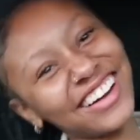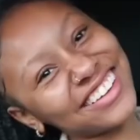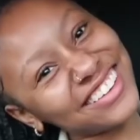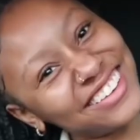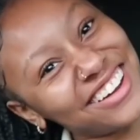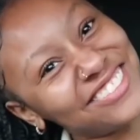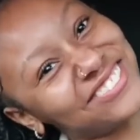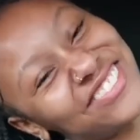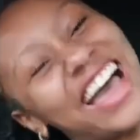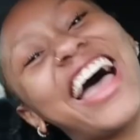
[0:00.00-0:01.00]

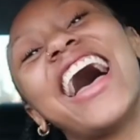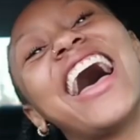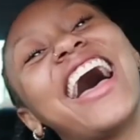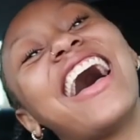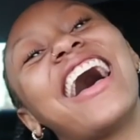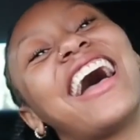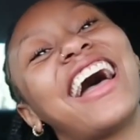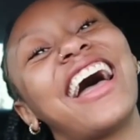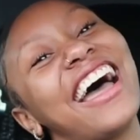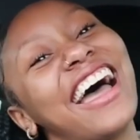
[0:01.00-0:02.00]
welcome
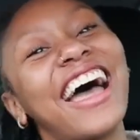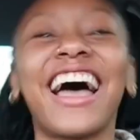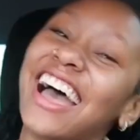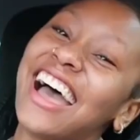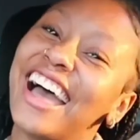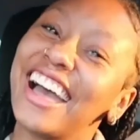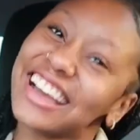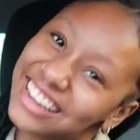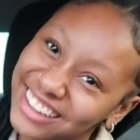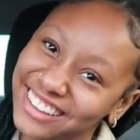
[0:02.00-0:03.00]

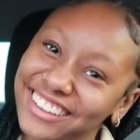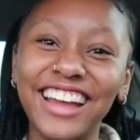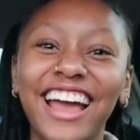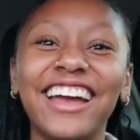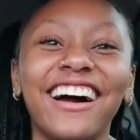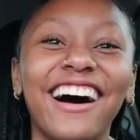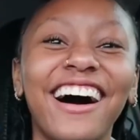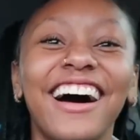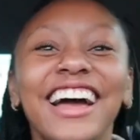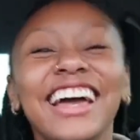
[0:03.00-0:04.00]
back. Hey,
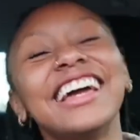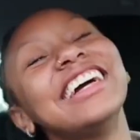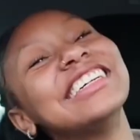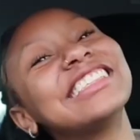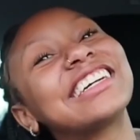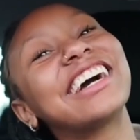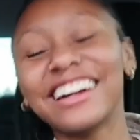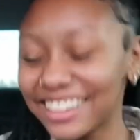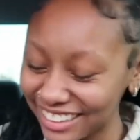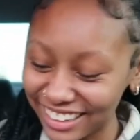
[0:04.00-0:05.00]
y'all. It is
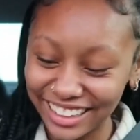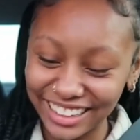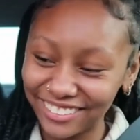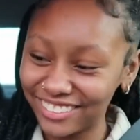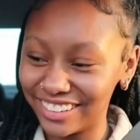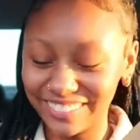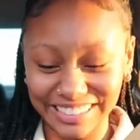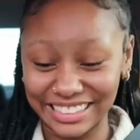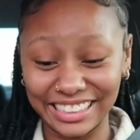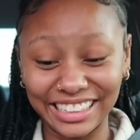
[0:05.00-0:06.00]
currently,
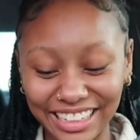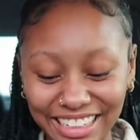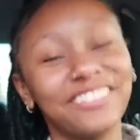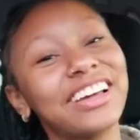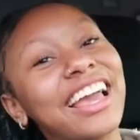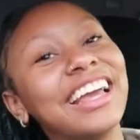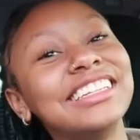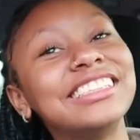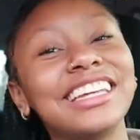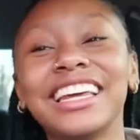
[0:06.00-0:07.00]

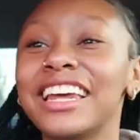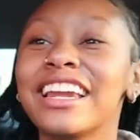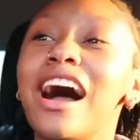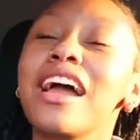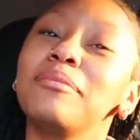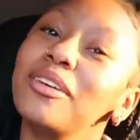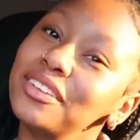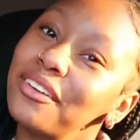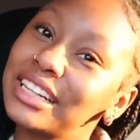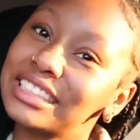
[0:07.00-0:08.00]
7:18. I am
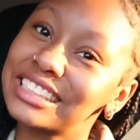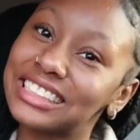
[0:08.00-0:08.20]
on the way to